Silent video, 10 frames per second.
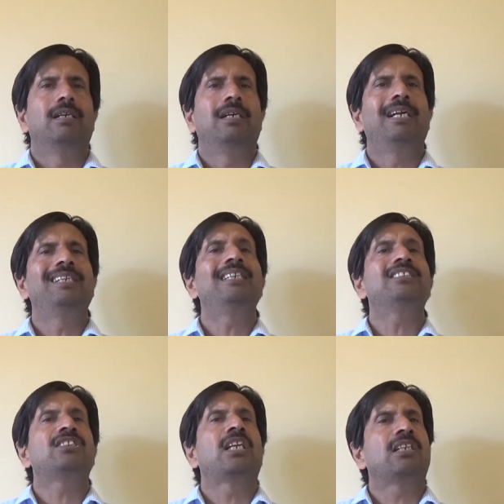uh
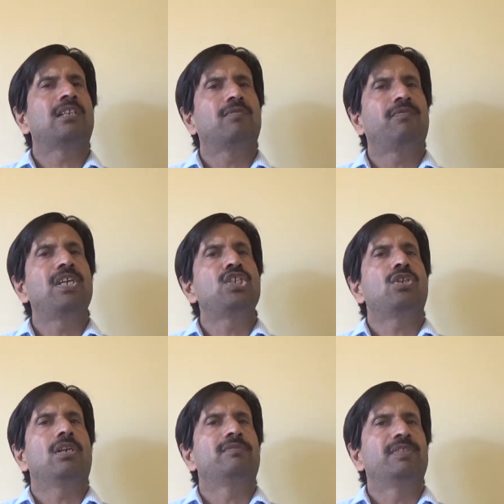distinct
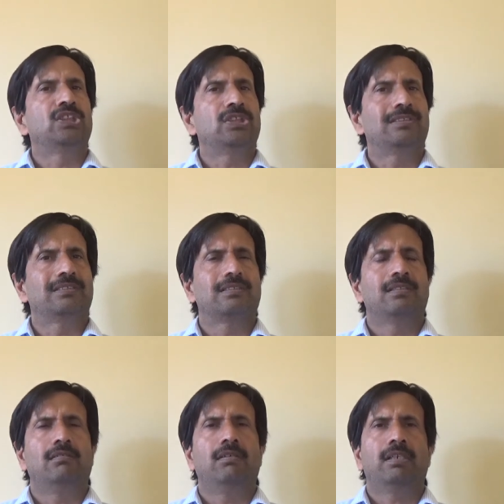facial features
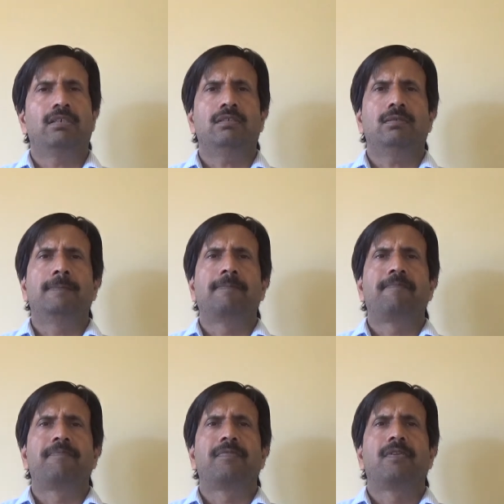like
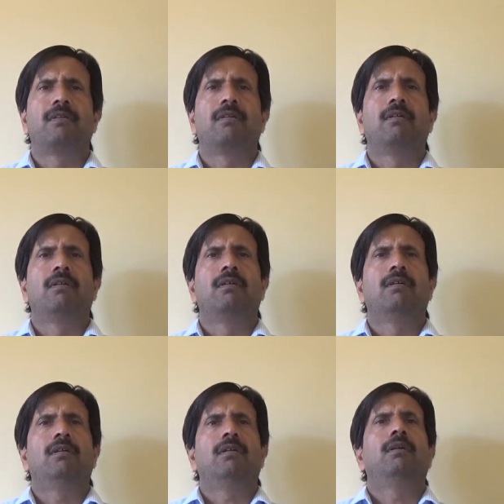
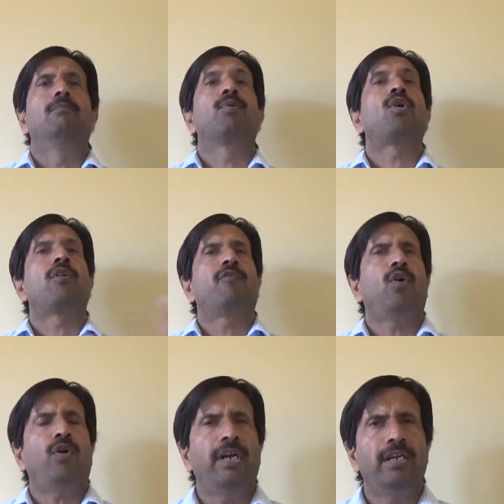uh, uh, broad
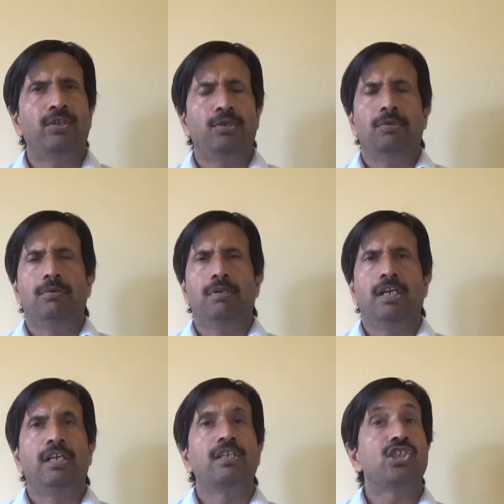forehead, you know,
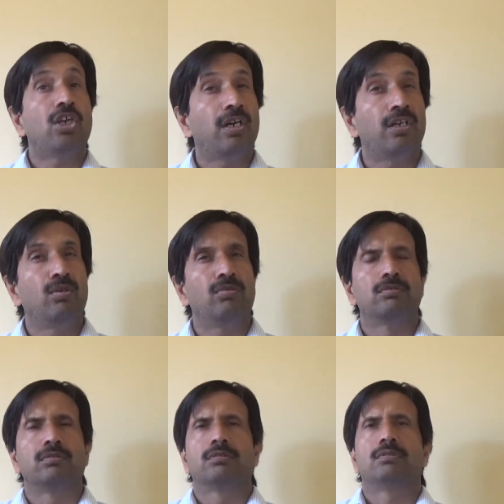and sharp
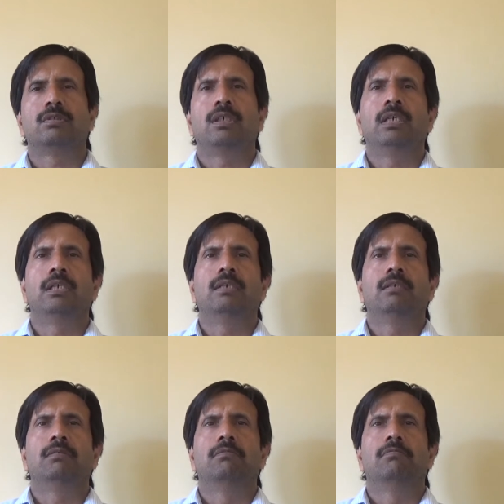nose, and
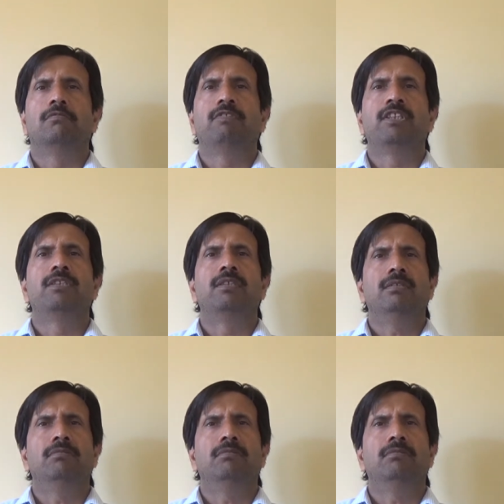with